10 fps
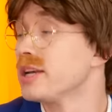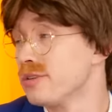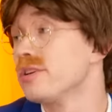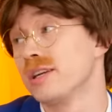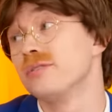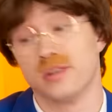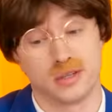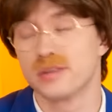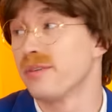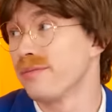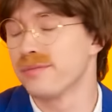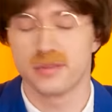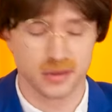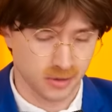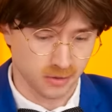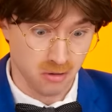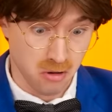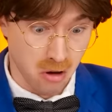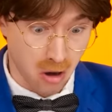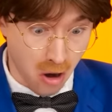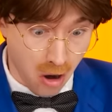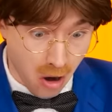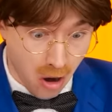It's a clue. Wait a second.